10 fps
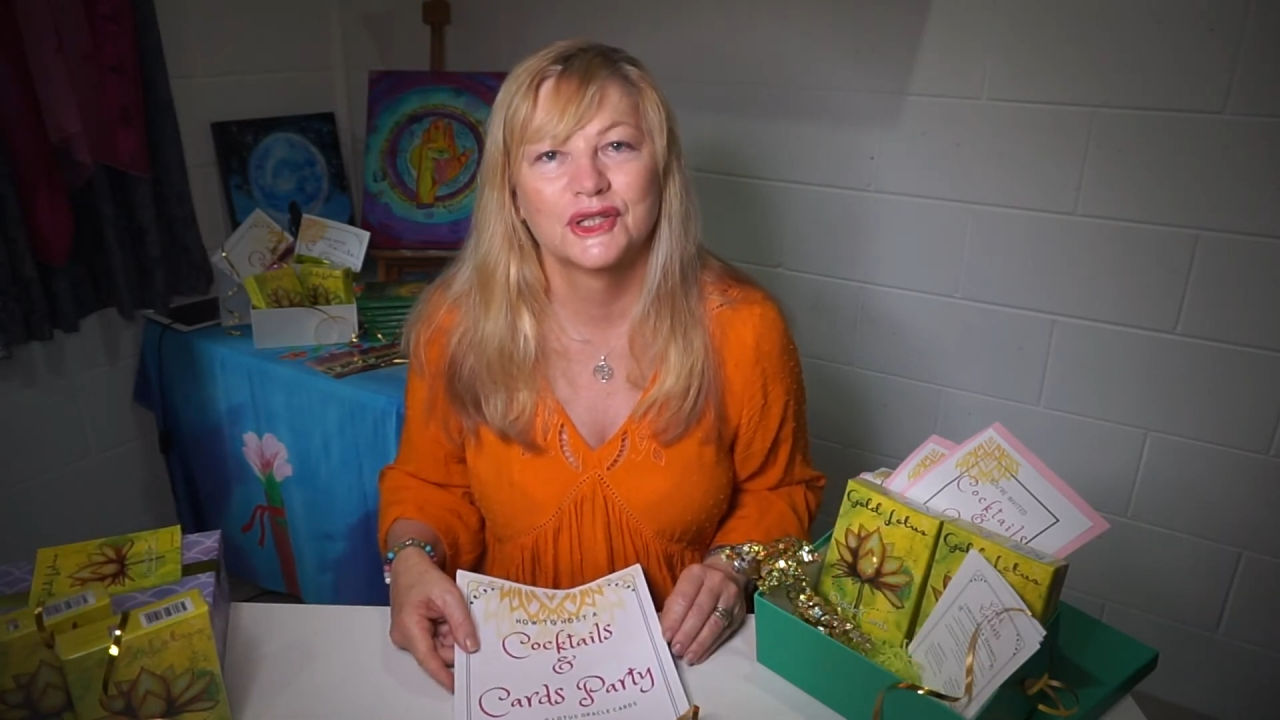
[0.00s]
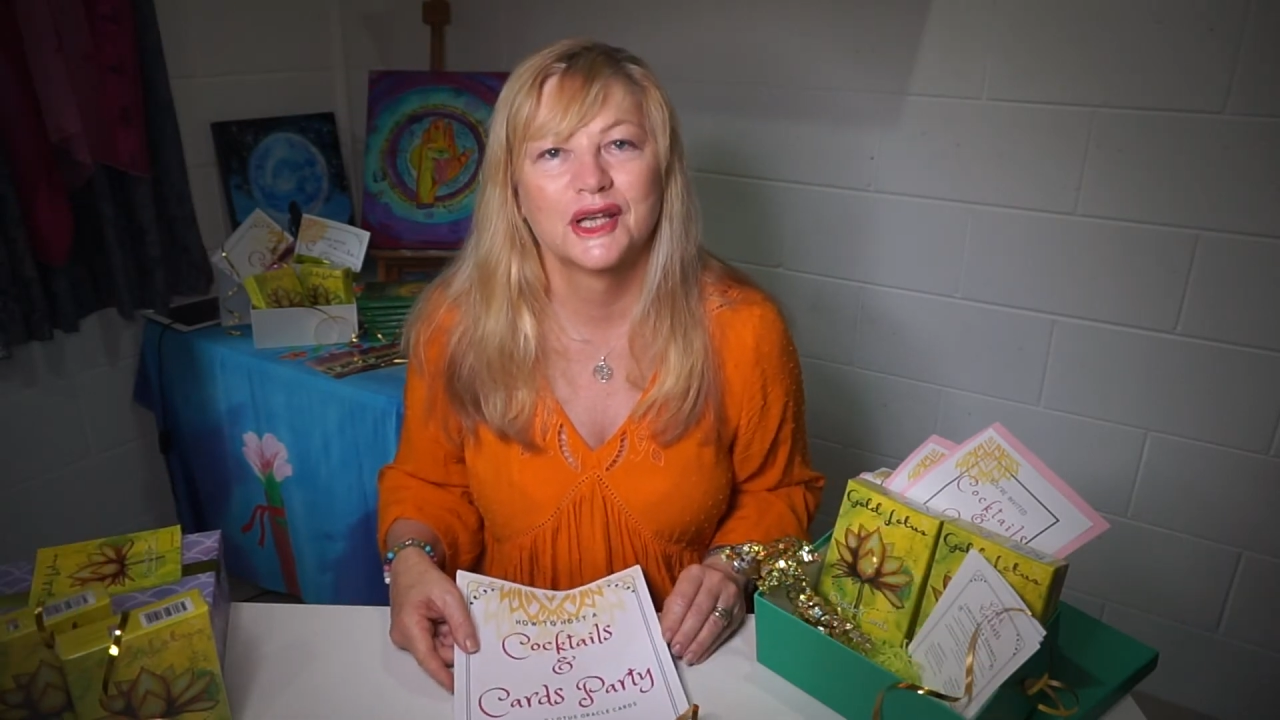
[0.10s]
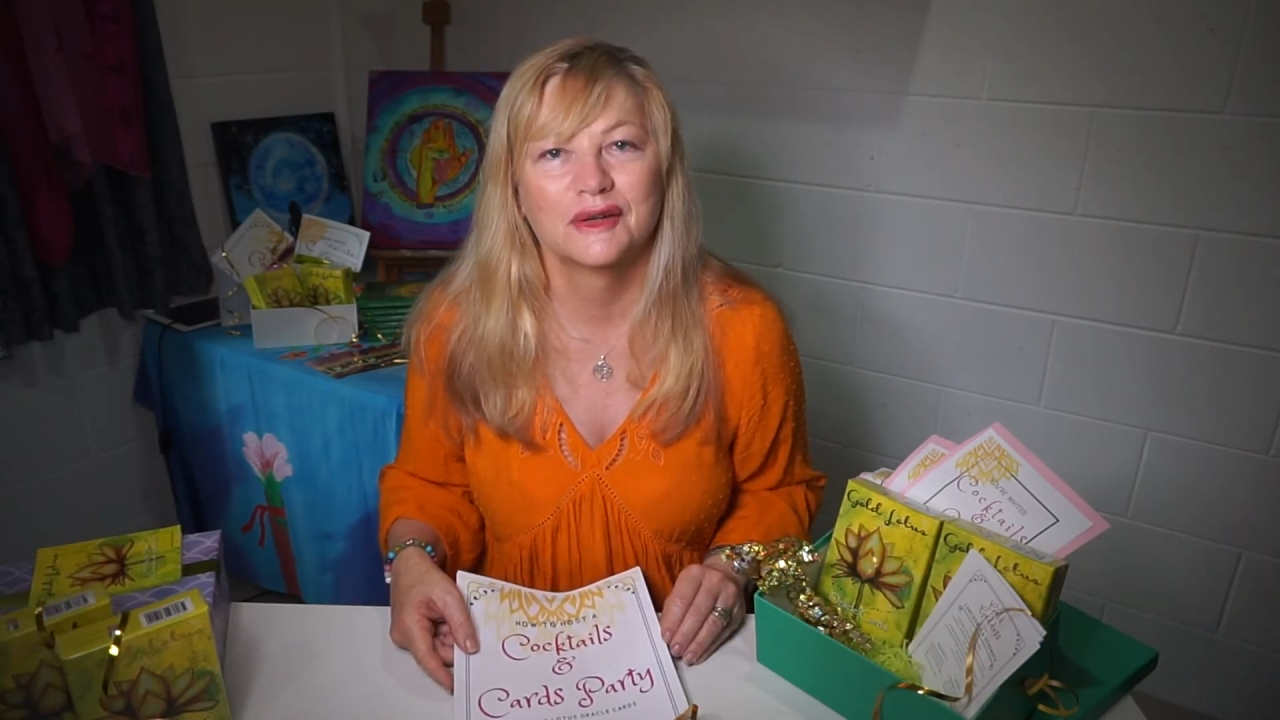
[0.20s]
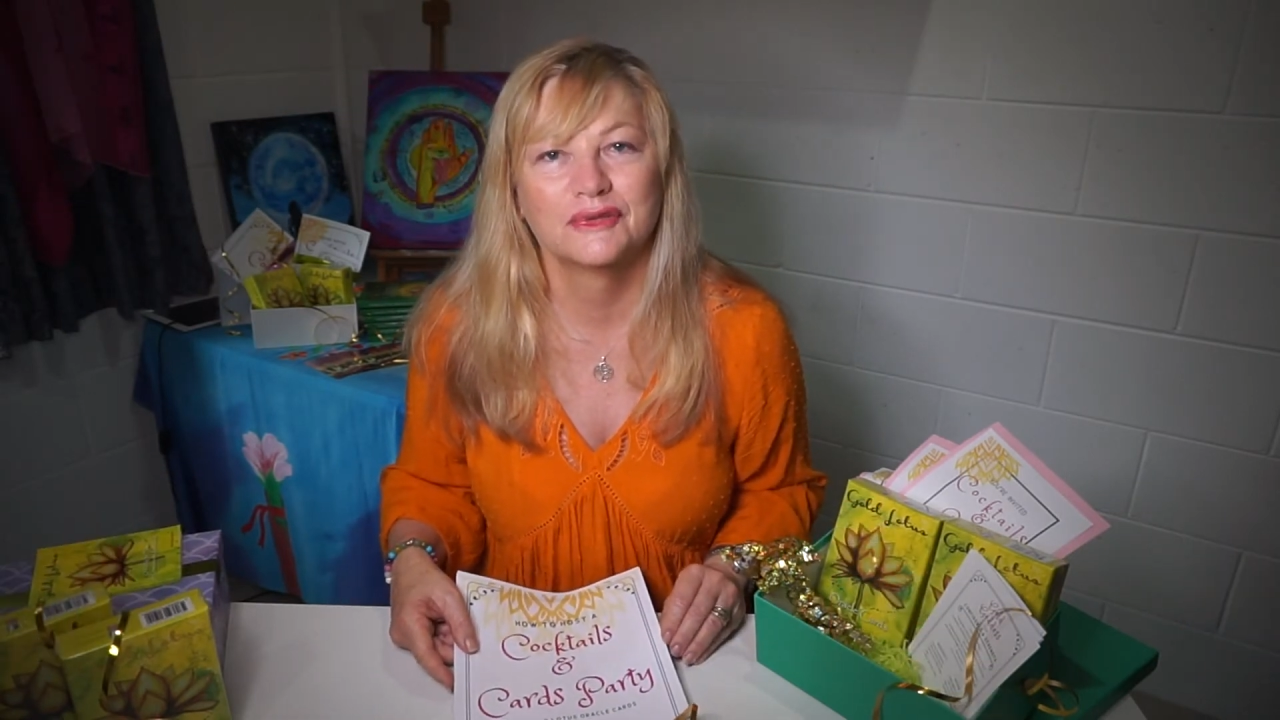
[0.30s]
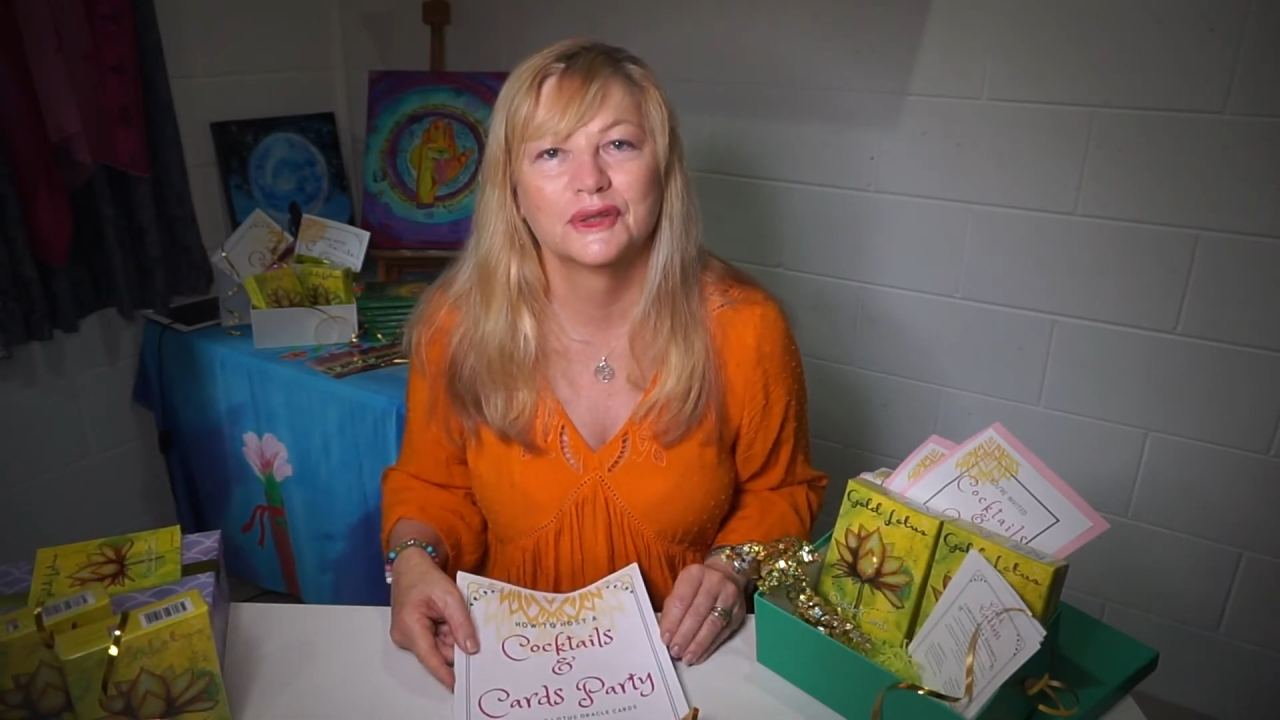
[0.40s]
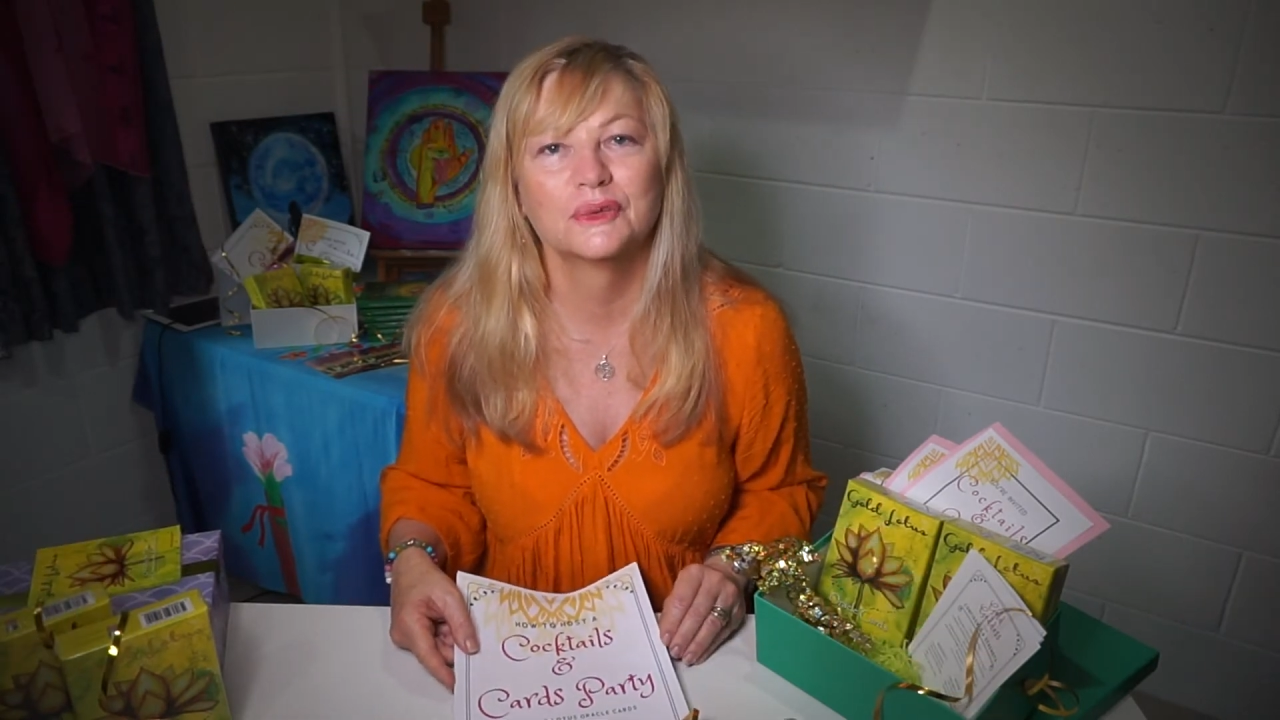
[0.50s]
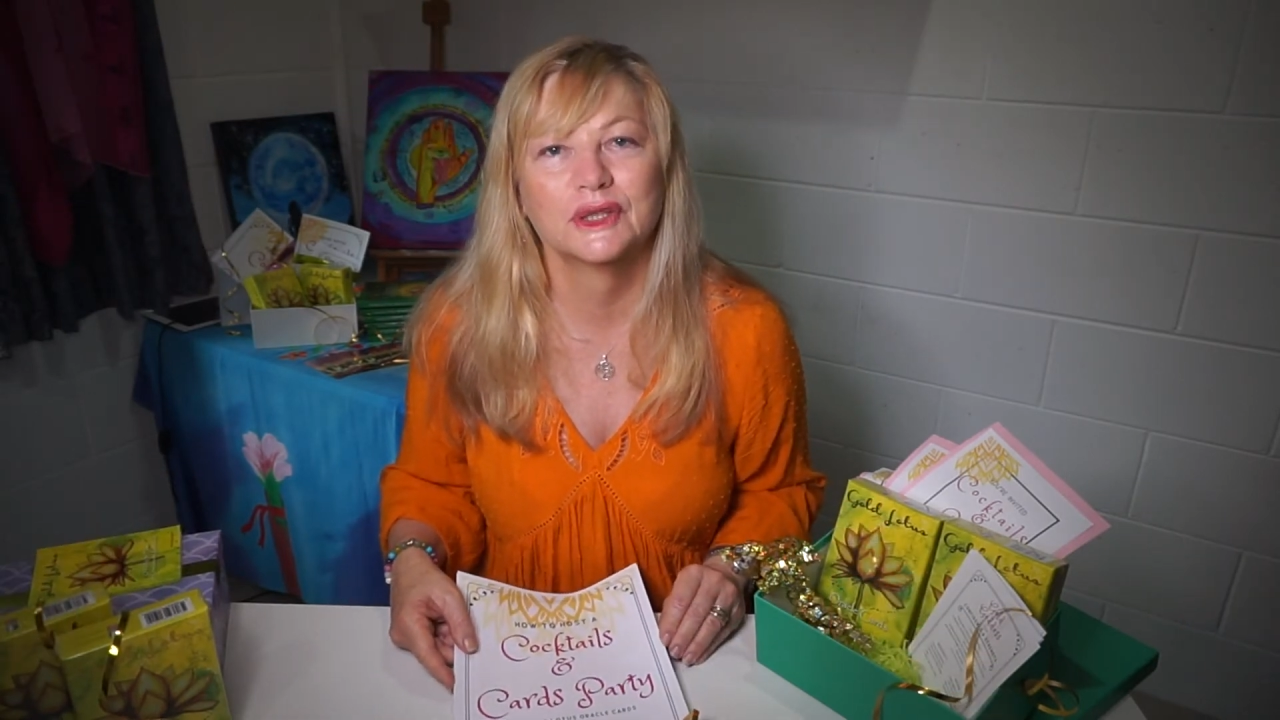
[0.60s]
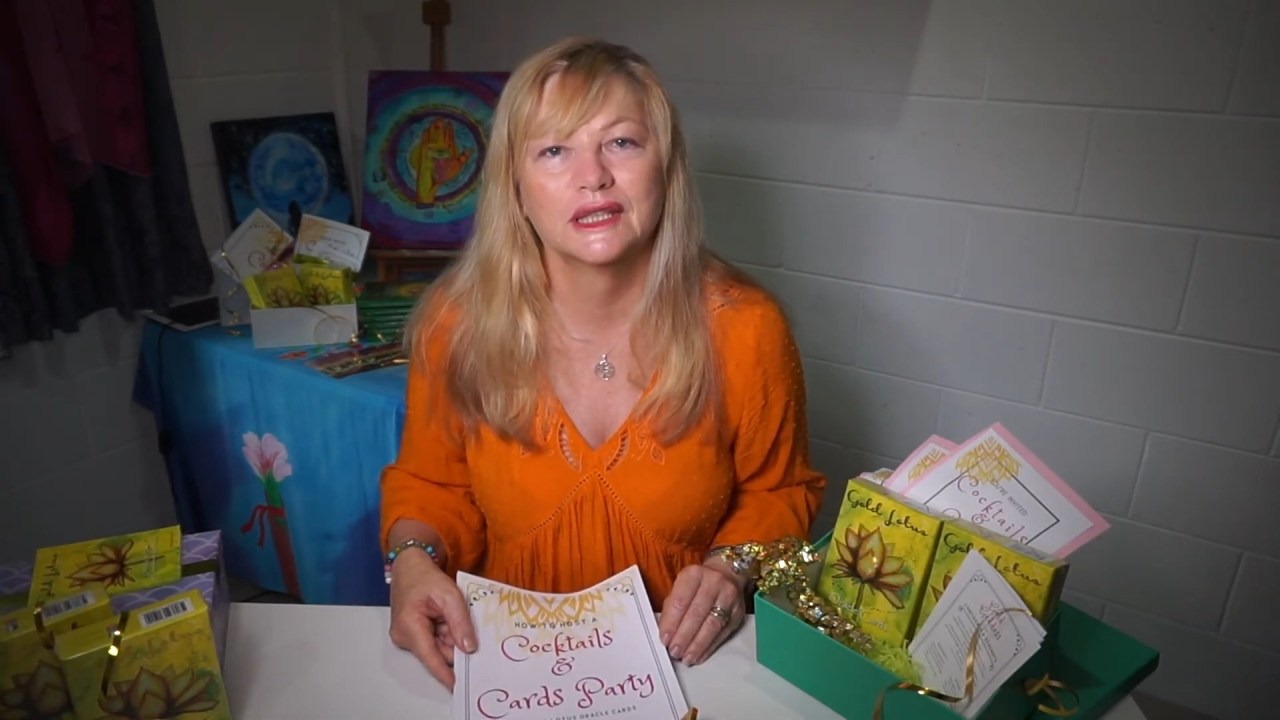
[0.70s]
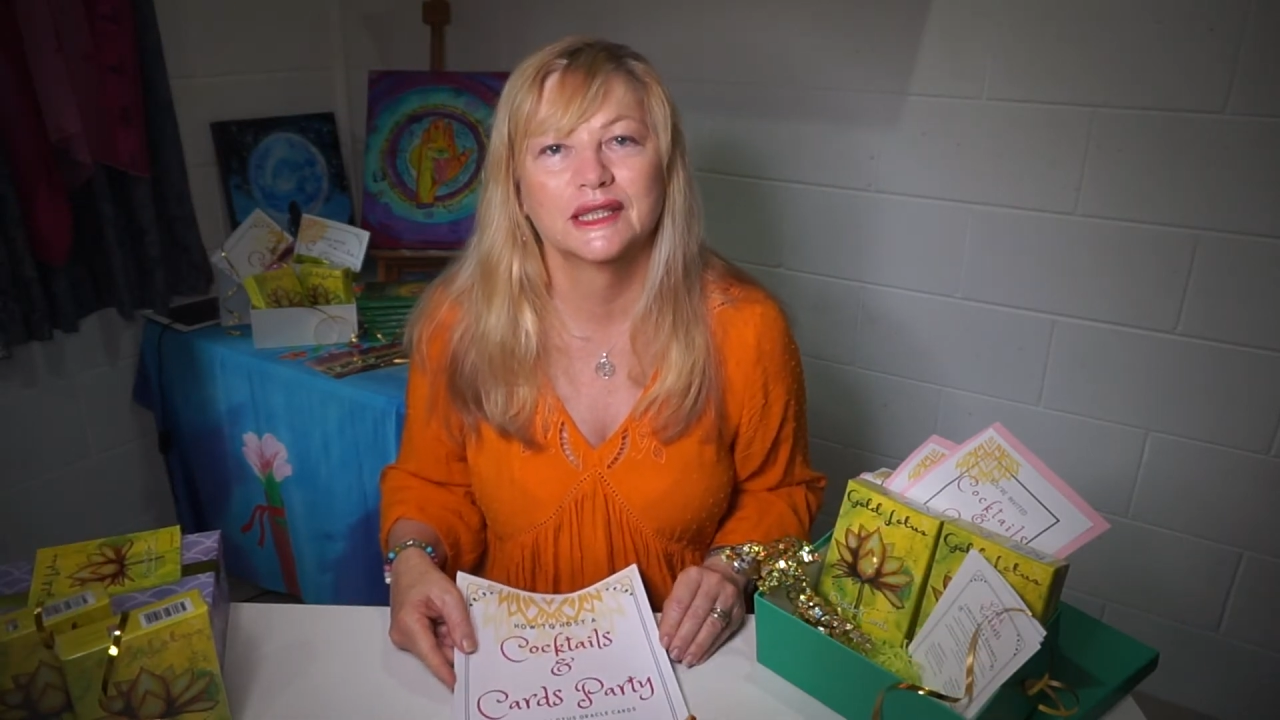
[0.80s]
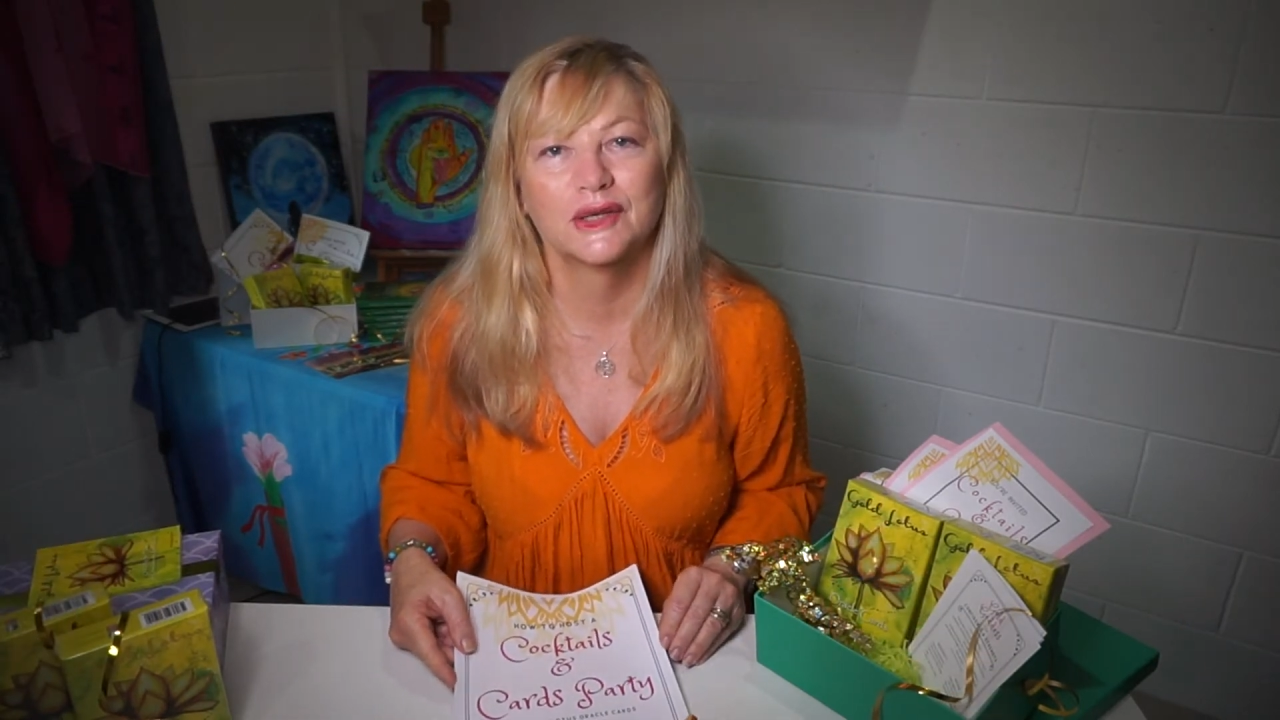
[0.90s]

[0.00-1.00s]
you're going to feel really